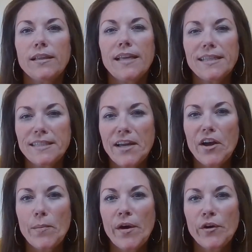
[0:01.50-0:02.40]
let's
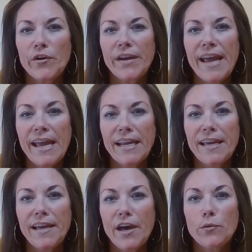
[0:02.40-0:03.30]
talk about
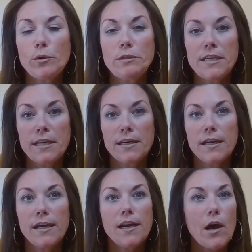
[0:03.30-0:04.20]
creating a routine
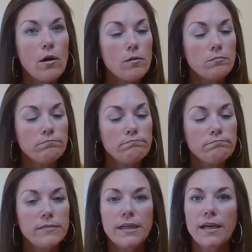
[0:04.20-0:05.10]
at home.
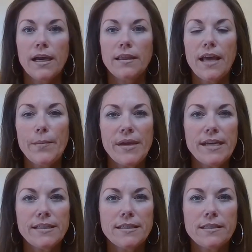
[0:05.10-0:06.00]
That
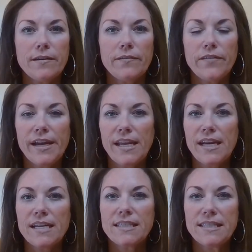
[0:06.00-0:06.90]
means
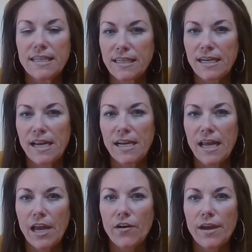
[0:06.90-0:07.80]
finding a designated
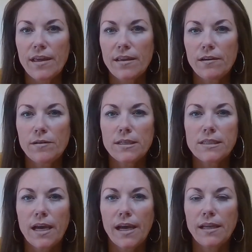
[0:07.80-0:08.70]
area that you
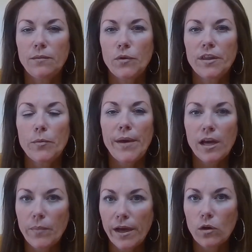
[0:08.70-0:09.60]
decide where their
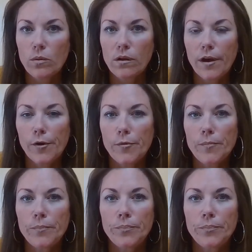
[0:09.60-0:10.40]
backpack will go.